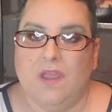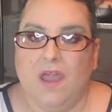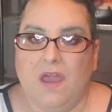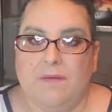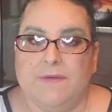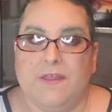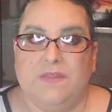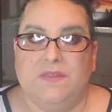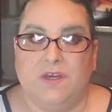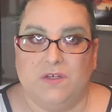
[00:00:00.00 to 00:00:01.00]
Um,
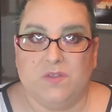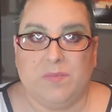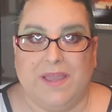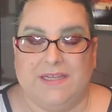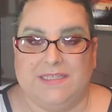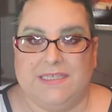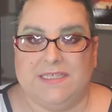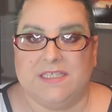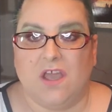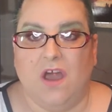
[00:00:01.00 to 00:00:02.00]
those
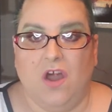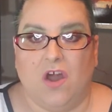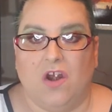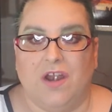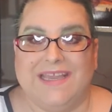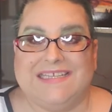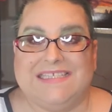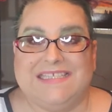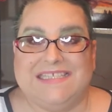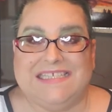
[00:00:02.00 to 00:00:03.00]
panties are
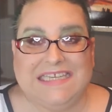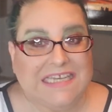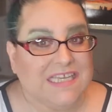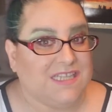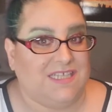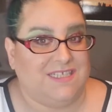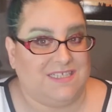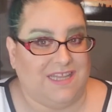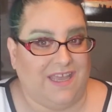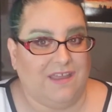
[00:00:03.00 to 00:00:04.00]
exceedingly
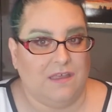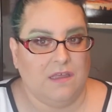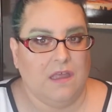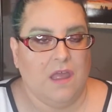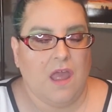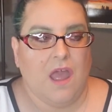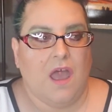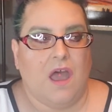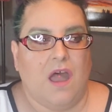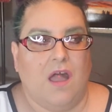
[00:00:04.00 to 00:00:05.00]
slick.
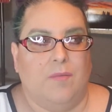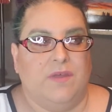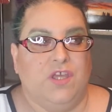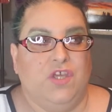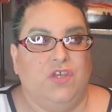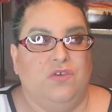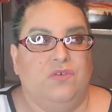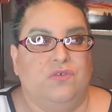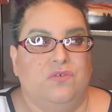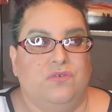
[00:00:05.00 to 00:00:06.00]
Um,
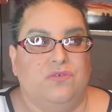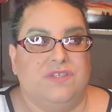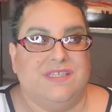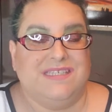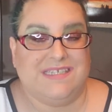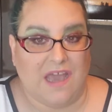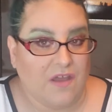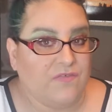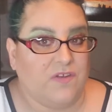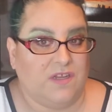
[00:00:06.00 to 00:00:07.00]
you
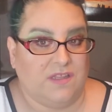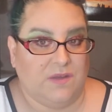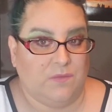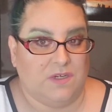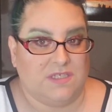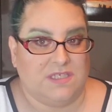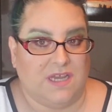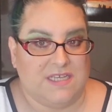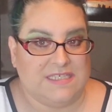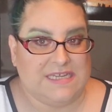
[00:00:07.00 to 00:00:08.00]
definitely want to
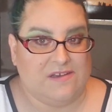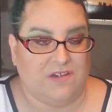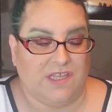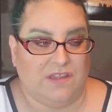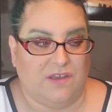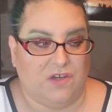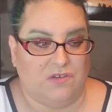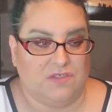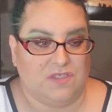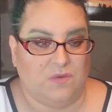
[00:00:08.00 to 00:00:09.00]
size down in
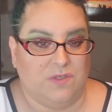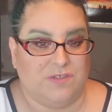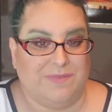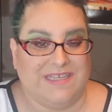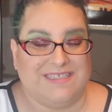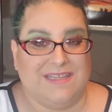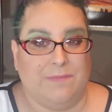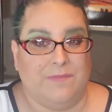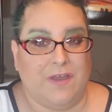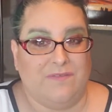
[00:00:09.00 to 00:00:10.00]
those, which makes
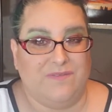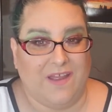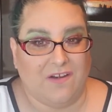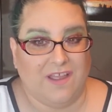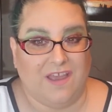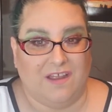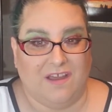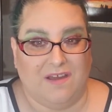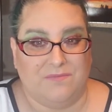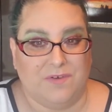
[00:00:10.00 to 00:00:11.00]
them very
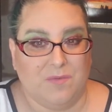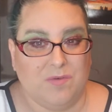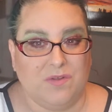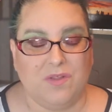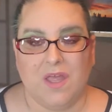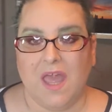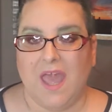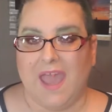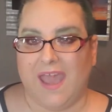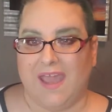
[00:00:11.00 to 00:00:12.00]
uncomfortable
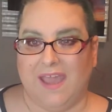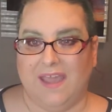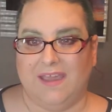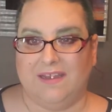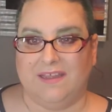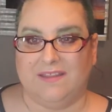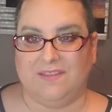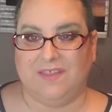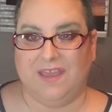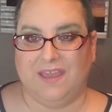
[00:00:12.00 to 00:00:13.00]
and
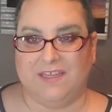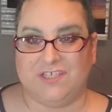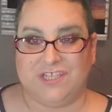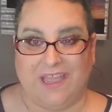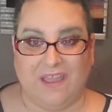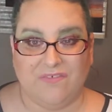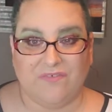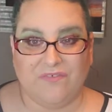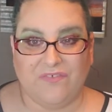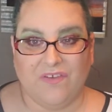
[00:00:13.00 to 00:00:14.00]
they
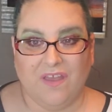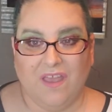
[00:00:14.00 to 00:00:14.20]
chafe